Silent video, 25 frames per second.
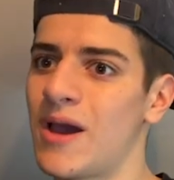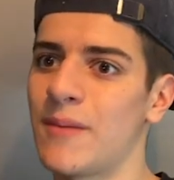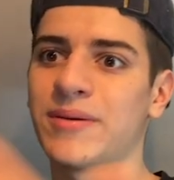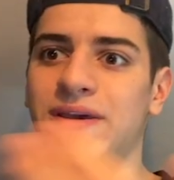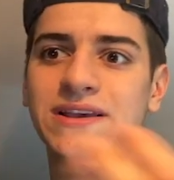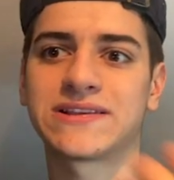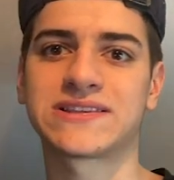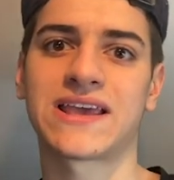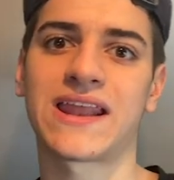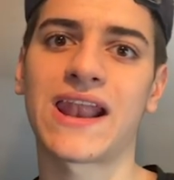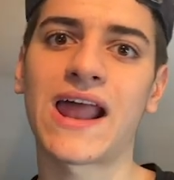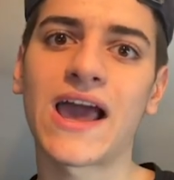
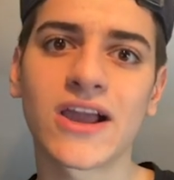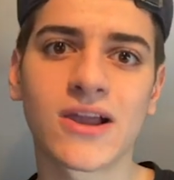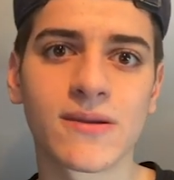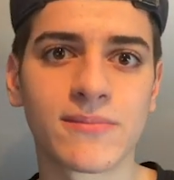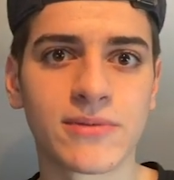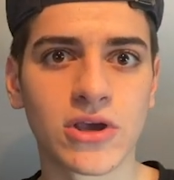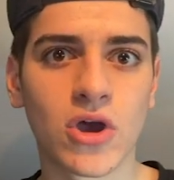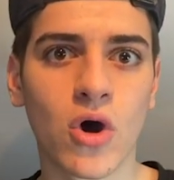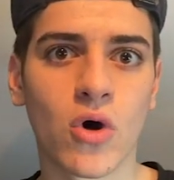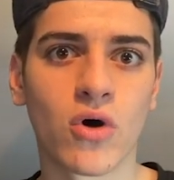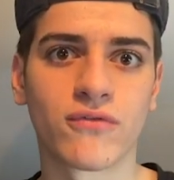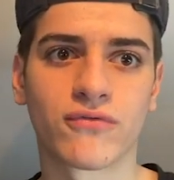PSA 9 could
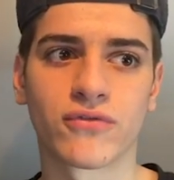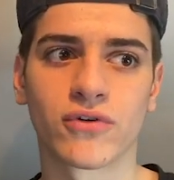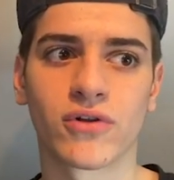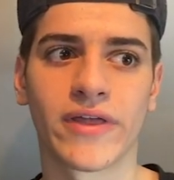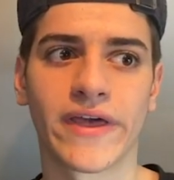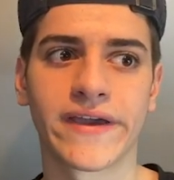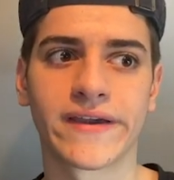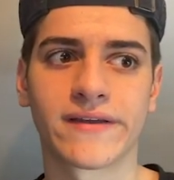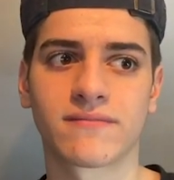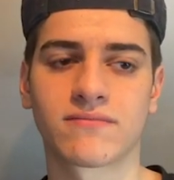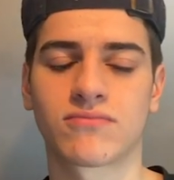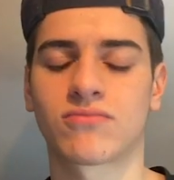be going for
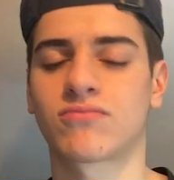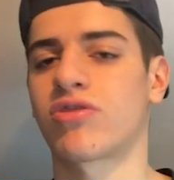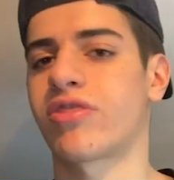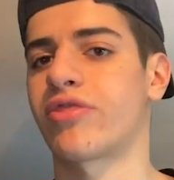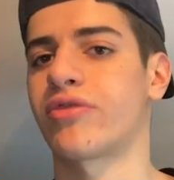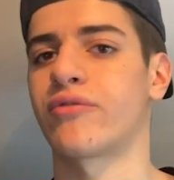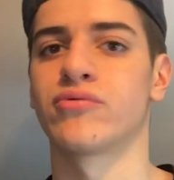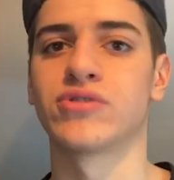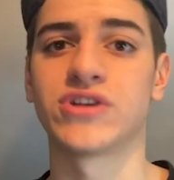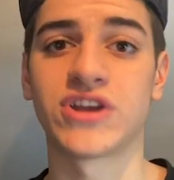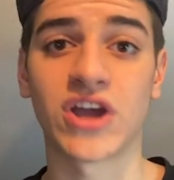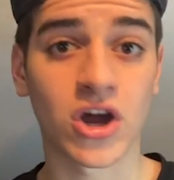like
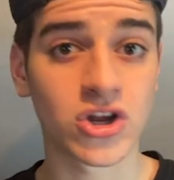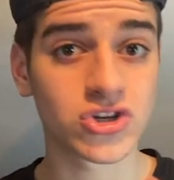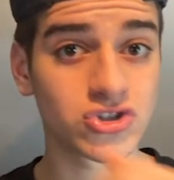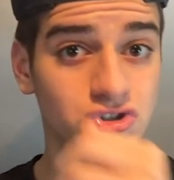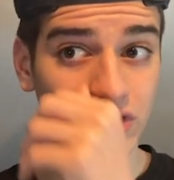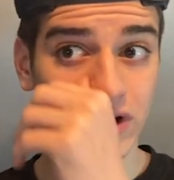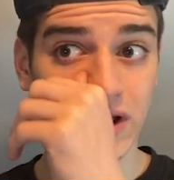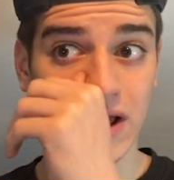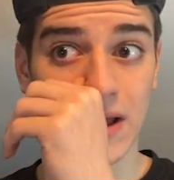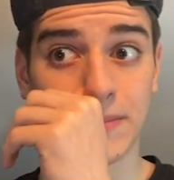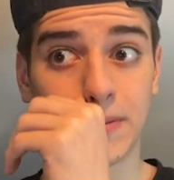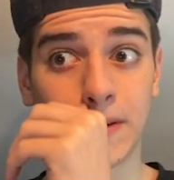
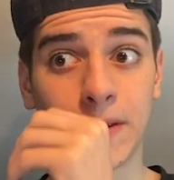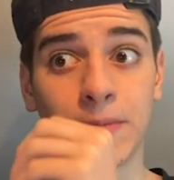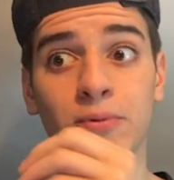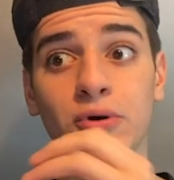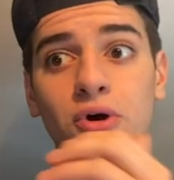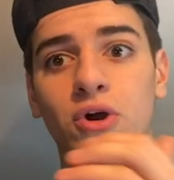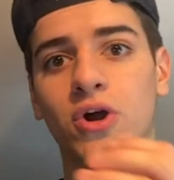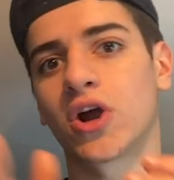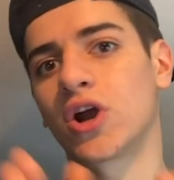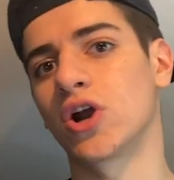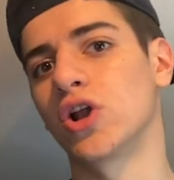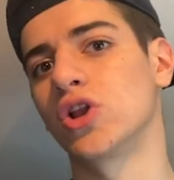300, and
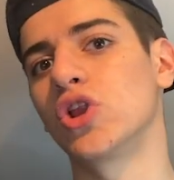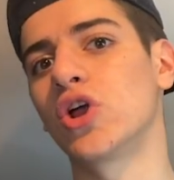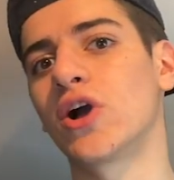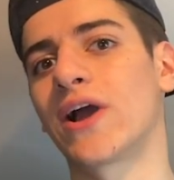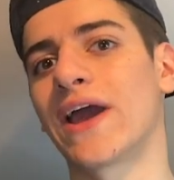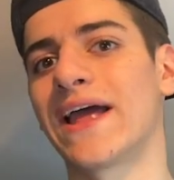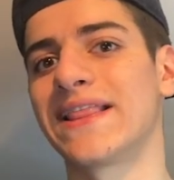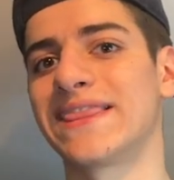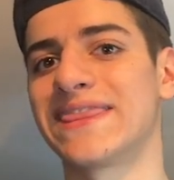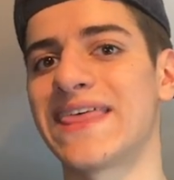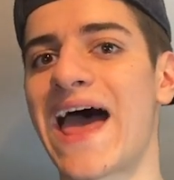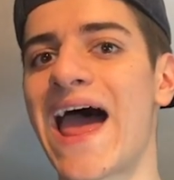people are going to
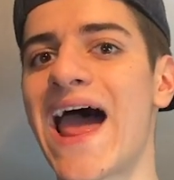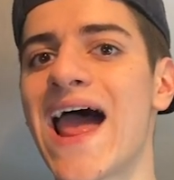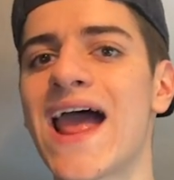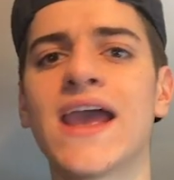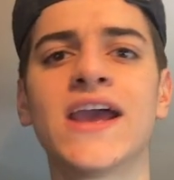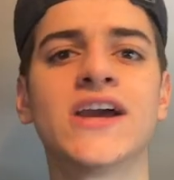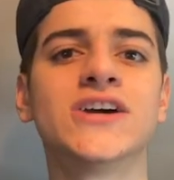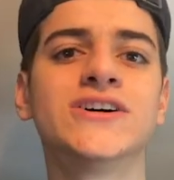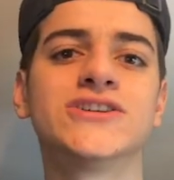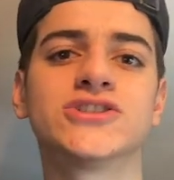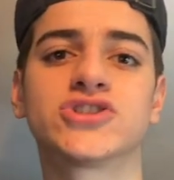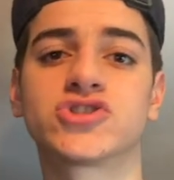look at that,
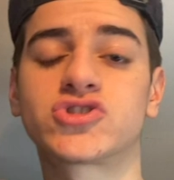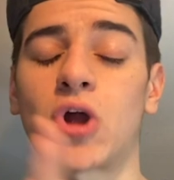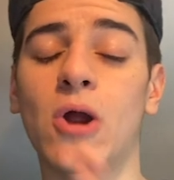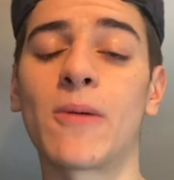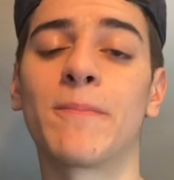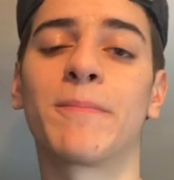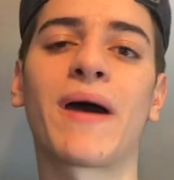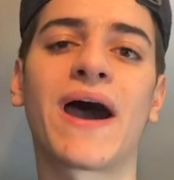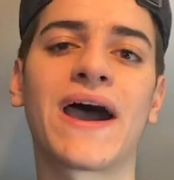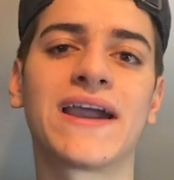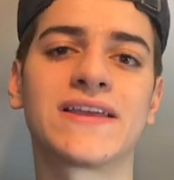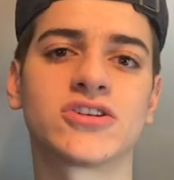
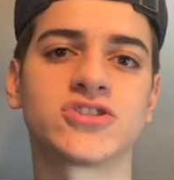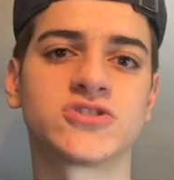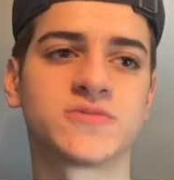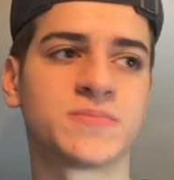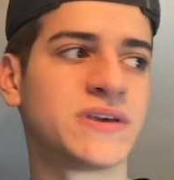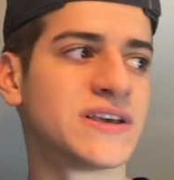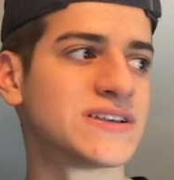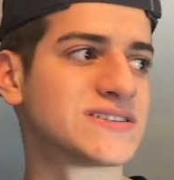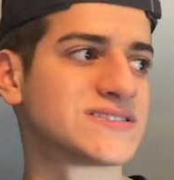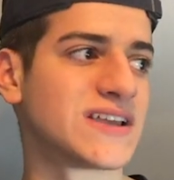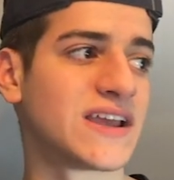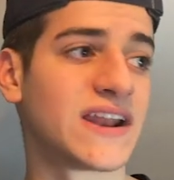start buying those
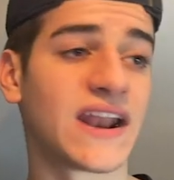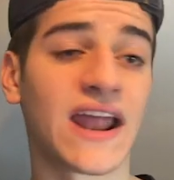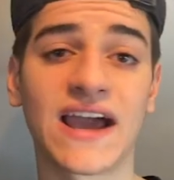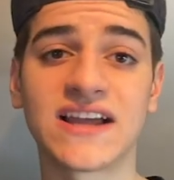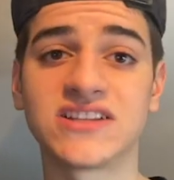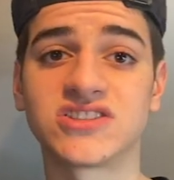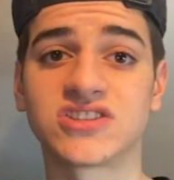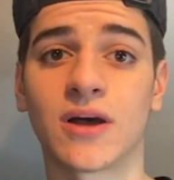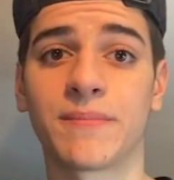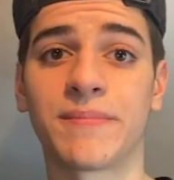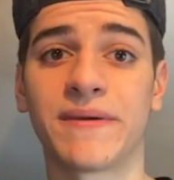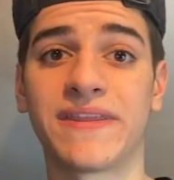PSA
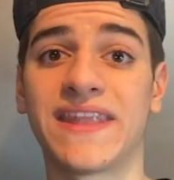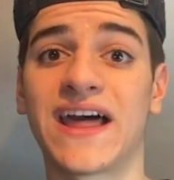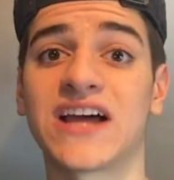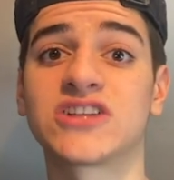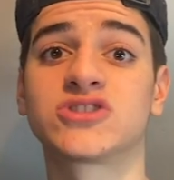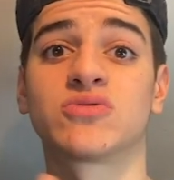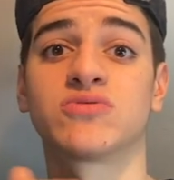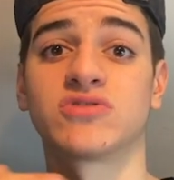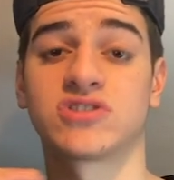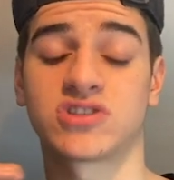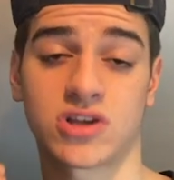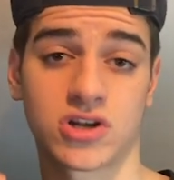9s up, and
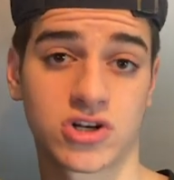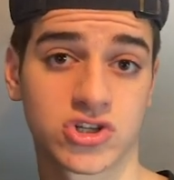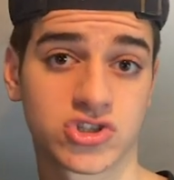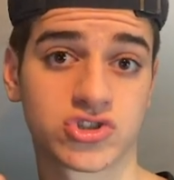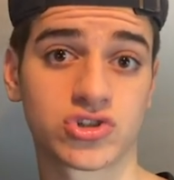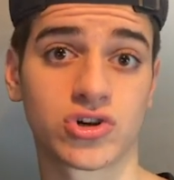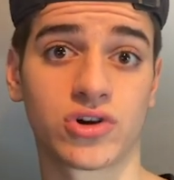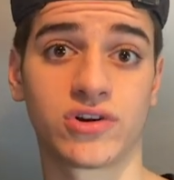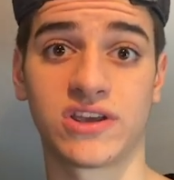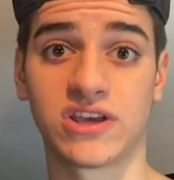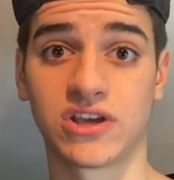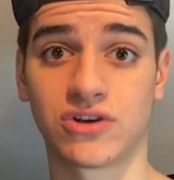that's what's going to
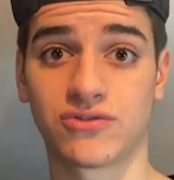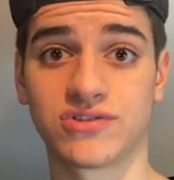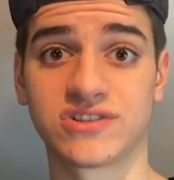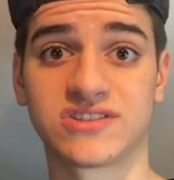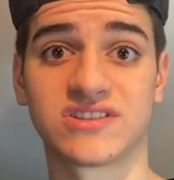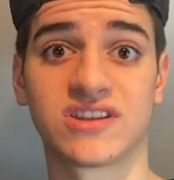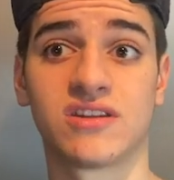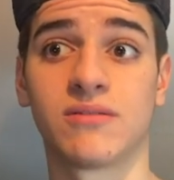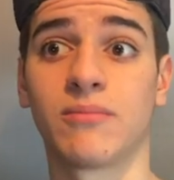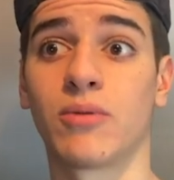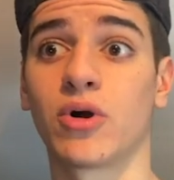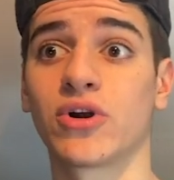start
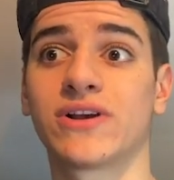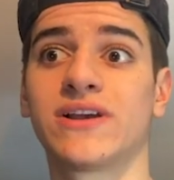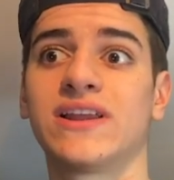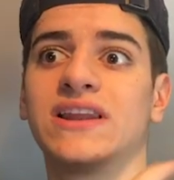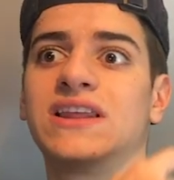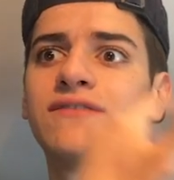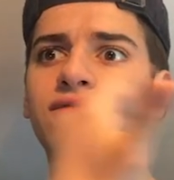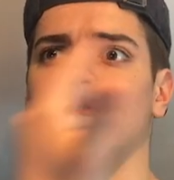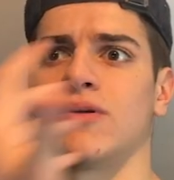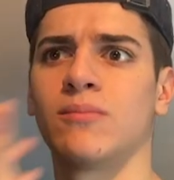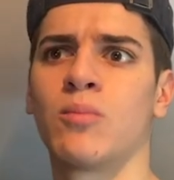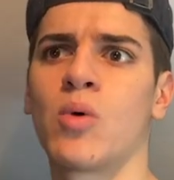increasing the market
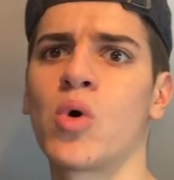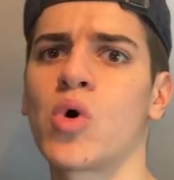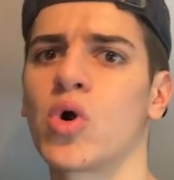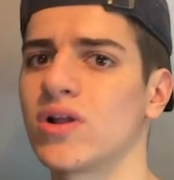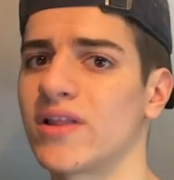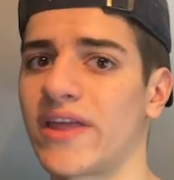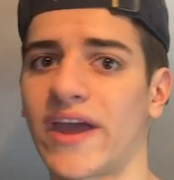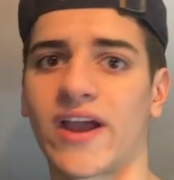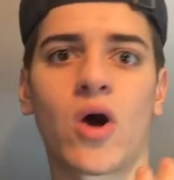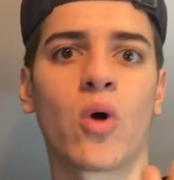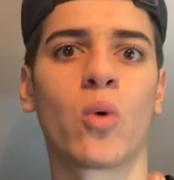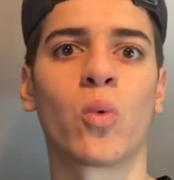even more,
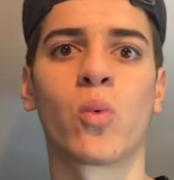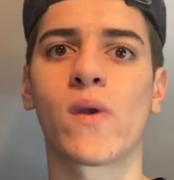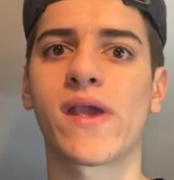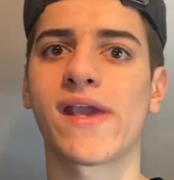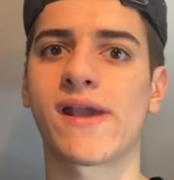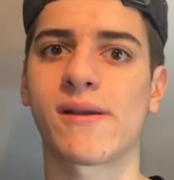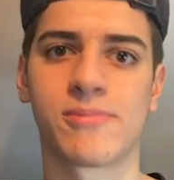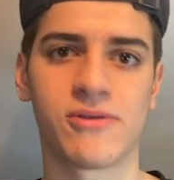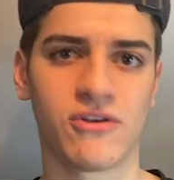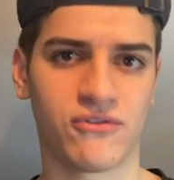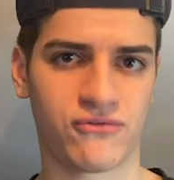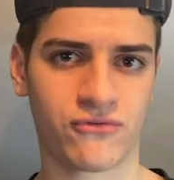like a
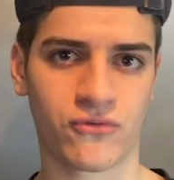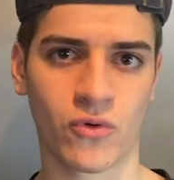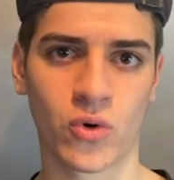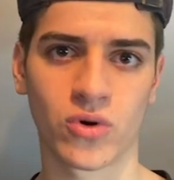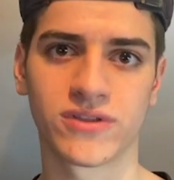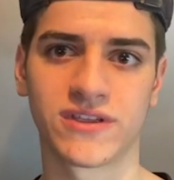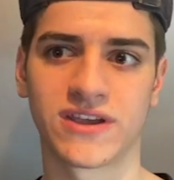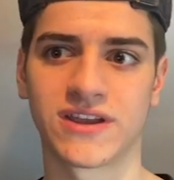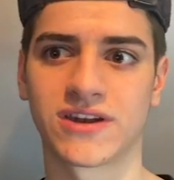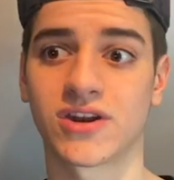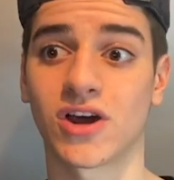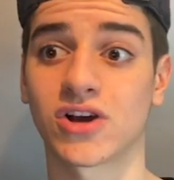week
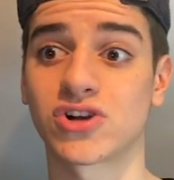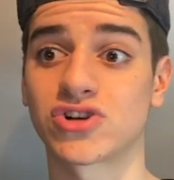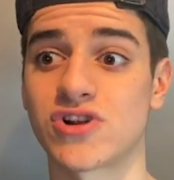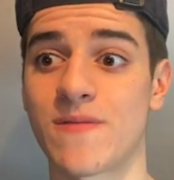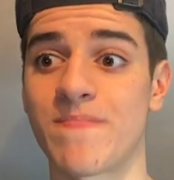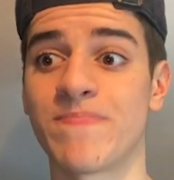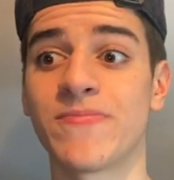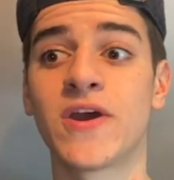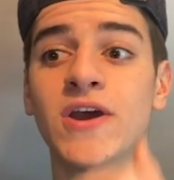before the induction.